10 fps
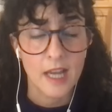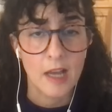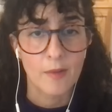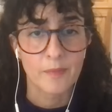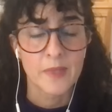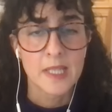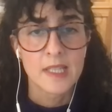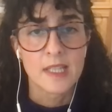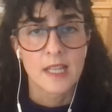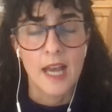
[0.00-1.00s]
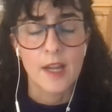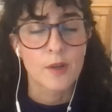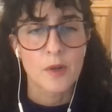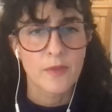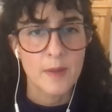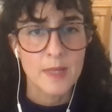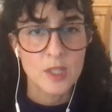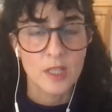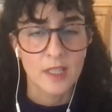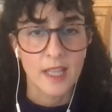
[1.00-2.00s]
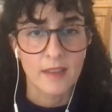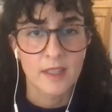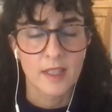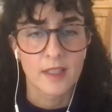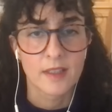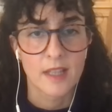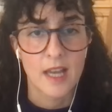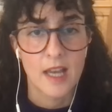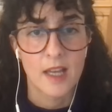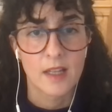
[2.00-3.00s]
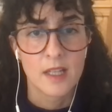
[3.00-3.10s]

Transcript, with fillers: Um, I don't know if I mentioned that the uh,